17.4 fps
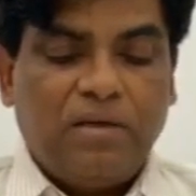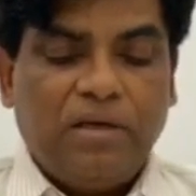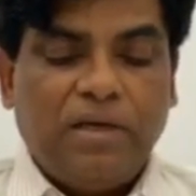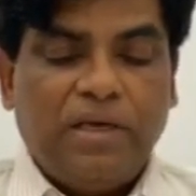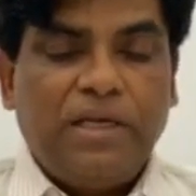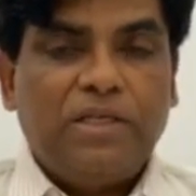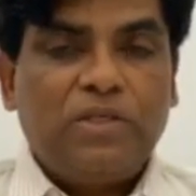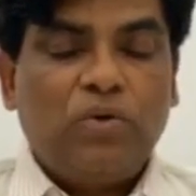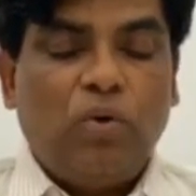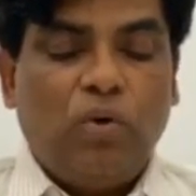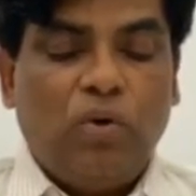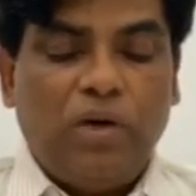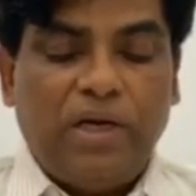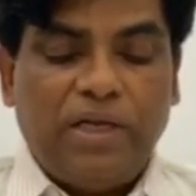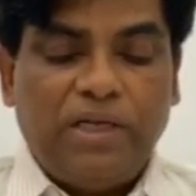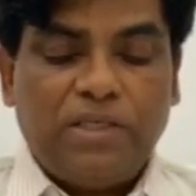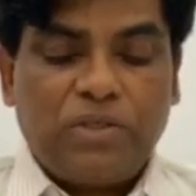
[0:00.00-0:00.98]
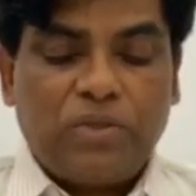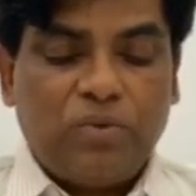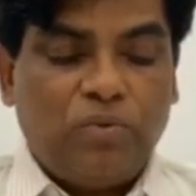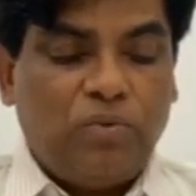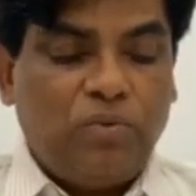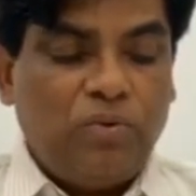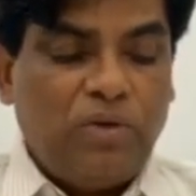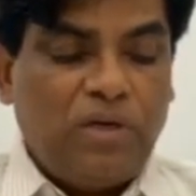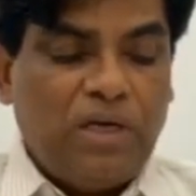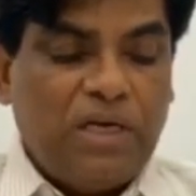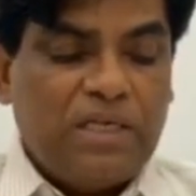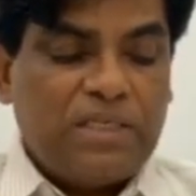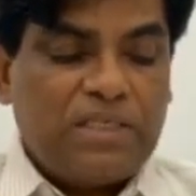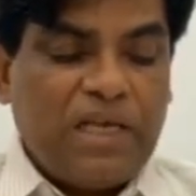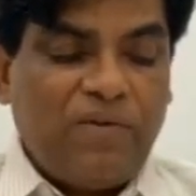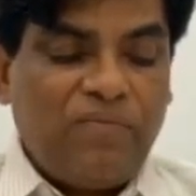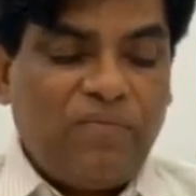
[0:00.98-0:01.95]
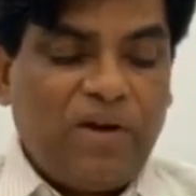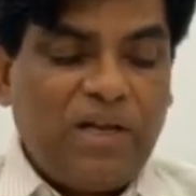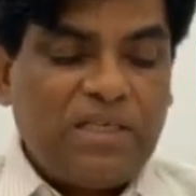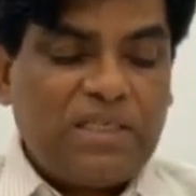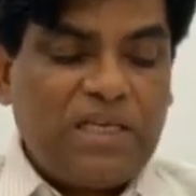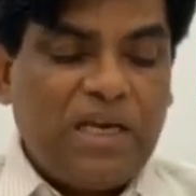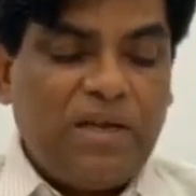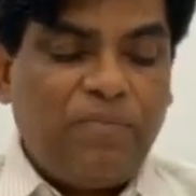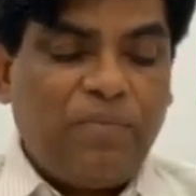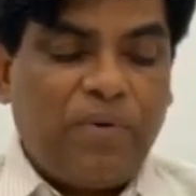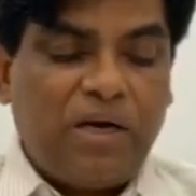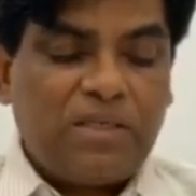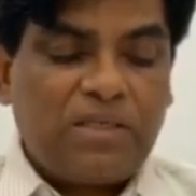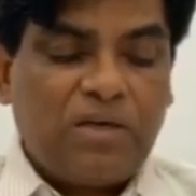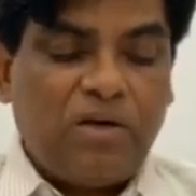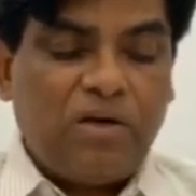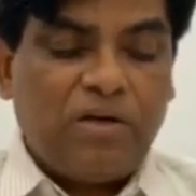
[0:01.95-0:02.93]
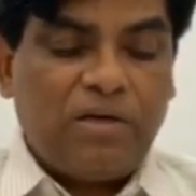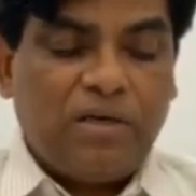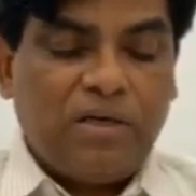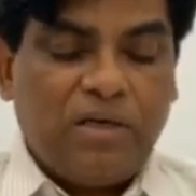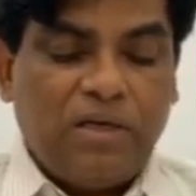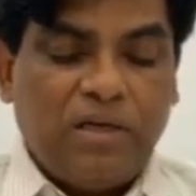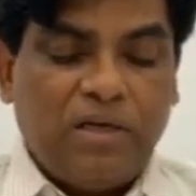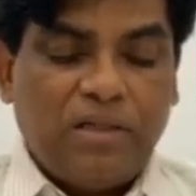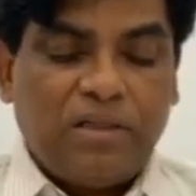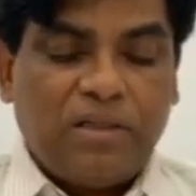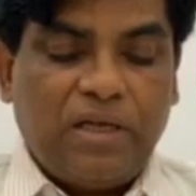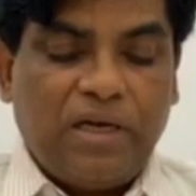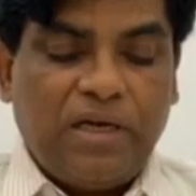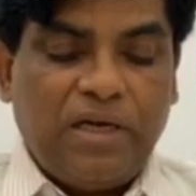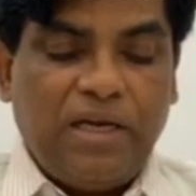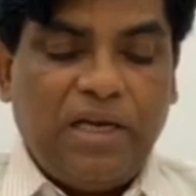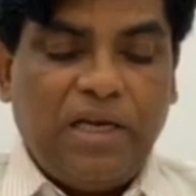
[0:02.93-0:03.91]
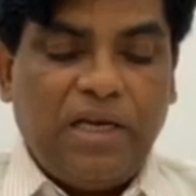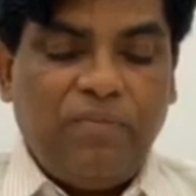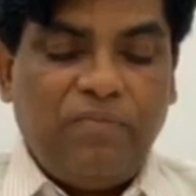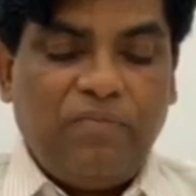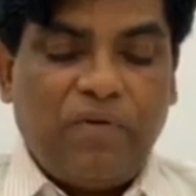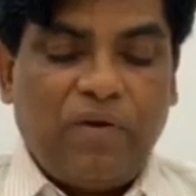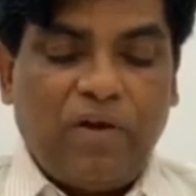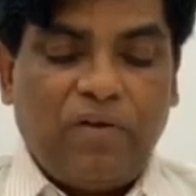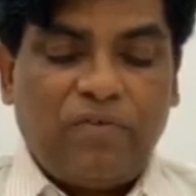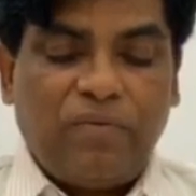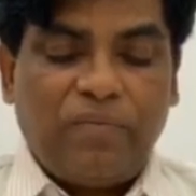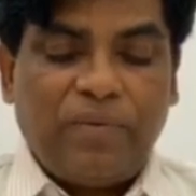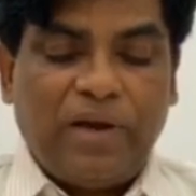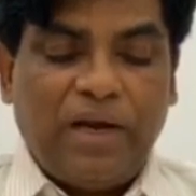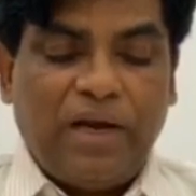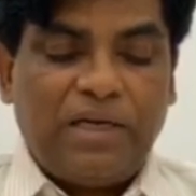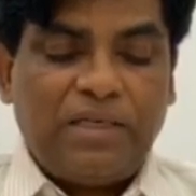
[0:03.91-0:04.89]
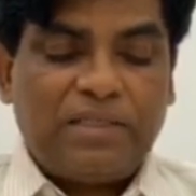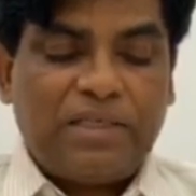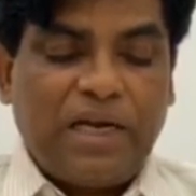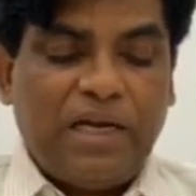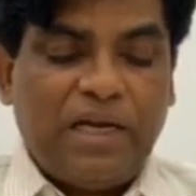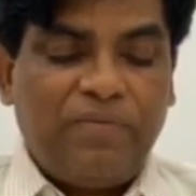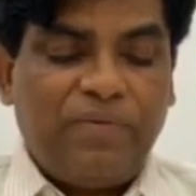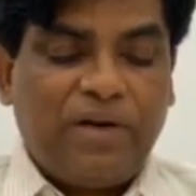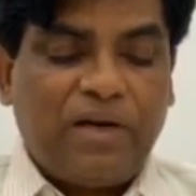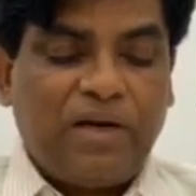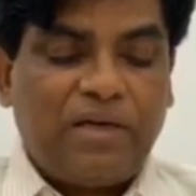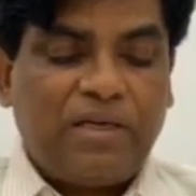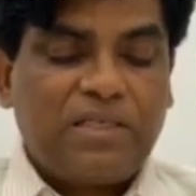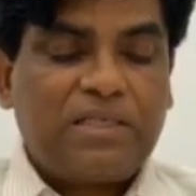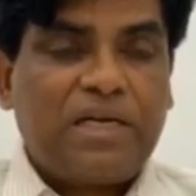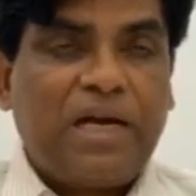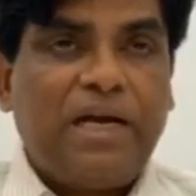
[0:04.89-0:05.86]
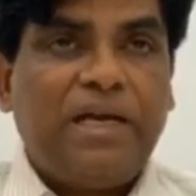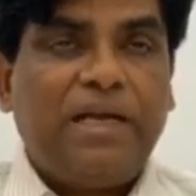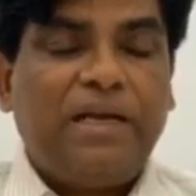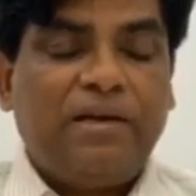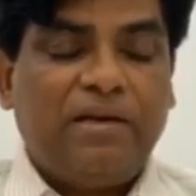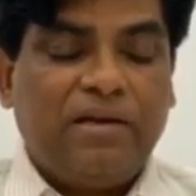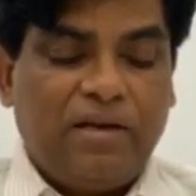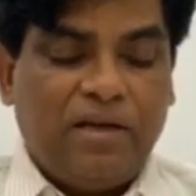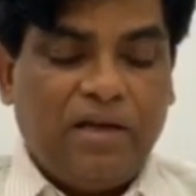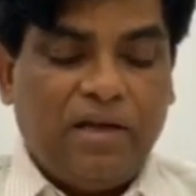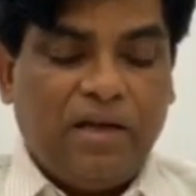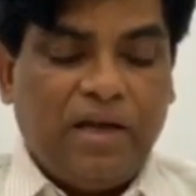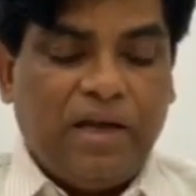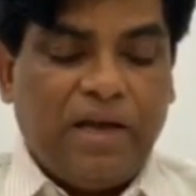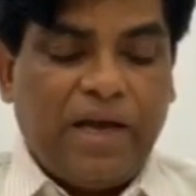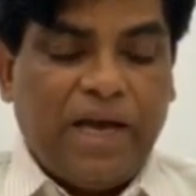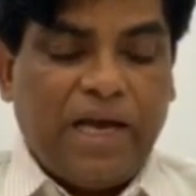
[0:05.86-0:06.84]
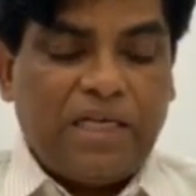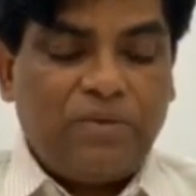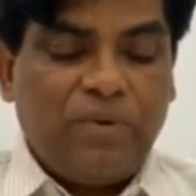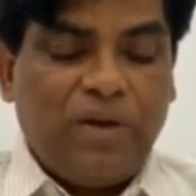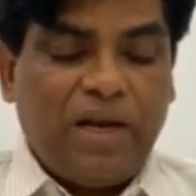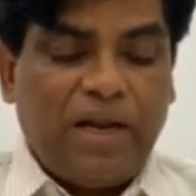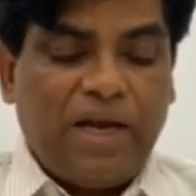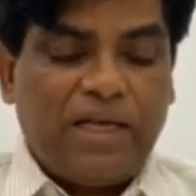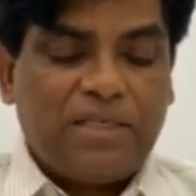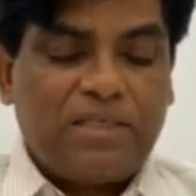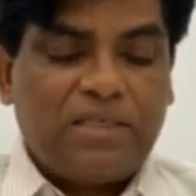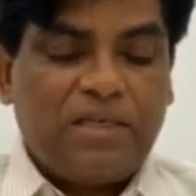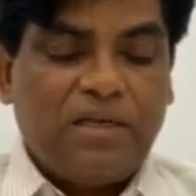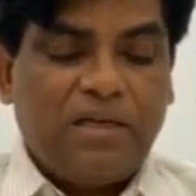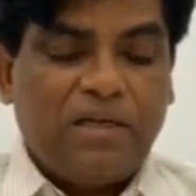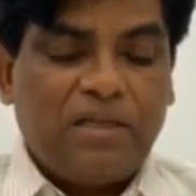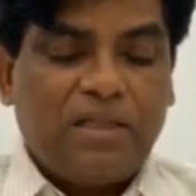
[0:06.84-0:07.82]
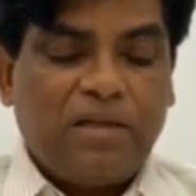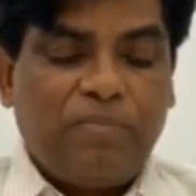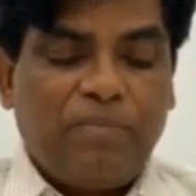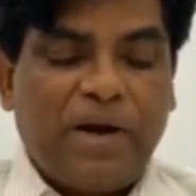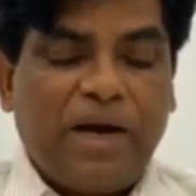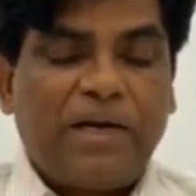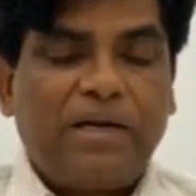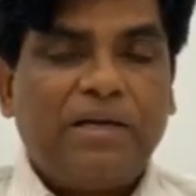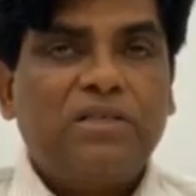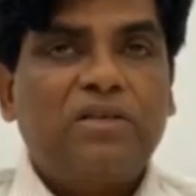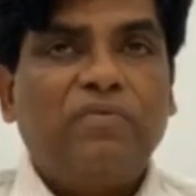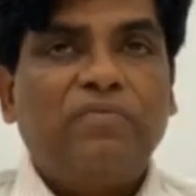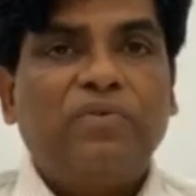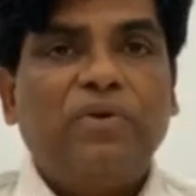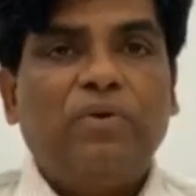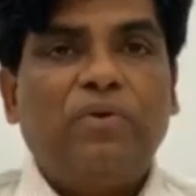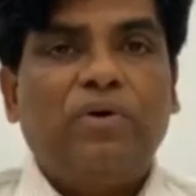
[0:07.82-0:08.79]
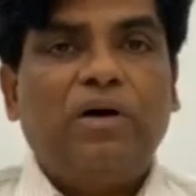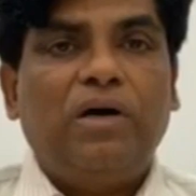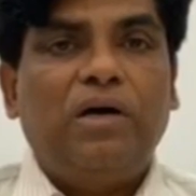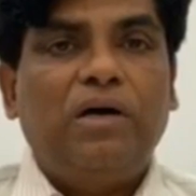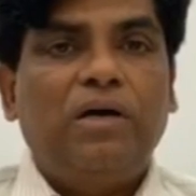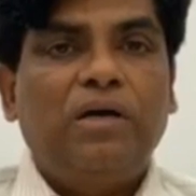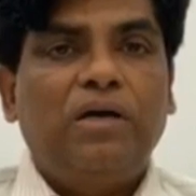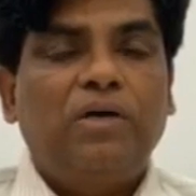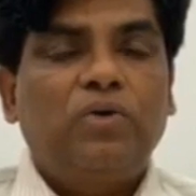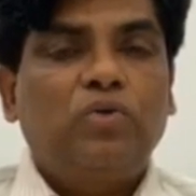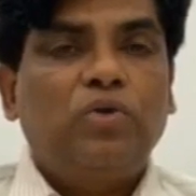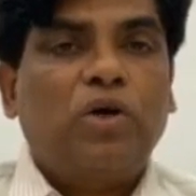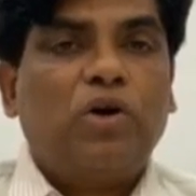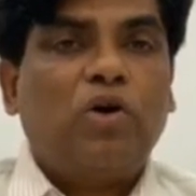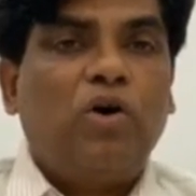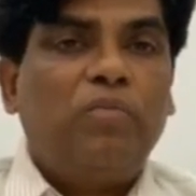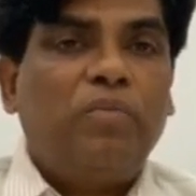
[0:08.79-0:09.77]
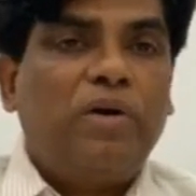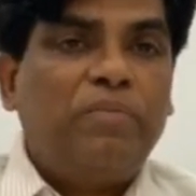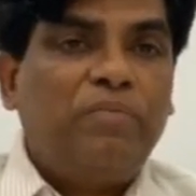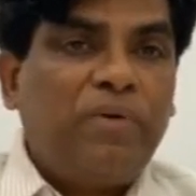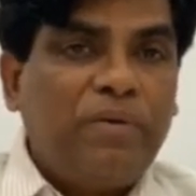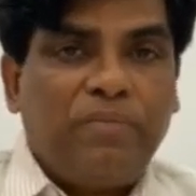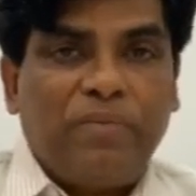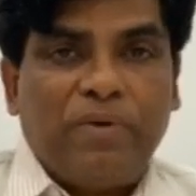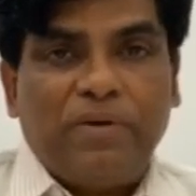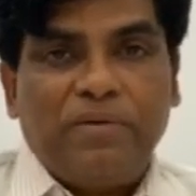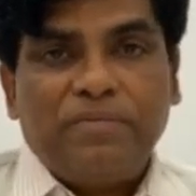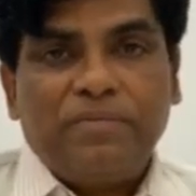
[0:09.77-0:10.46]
His goal is to selflessly pass on the deep philosophical and scientific understanding as well as the practice of yoga to the common people.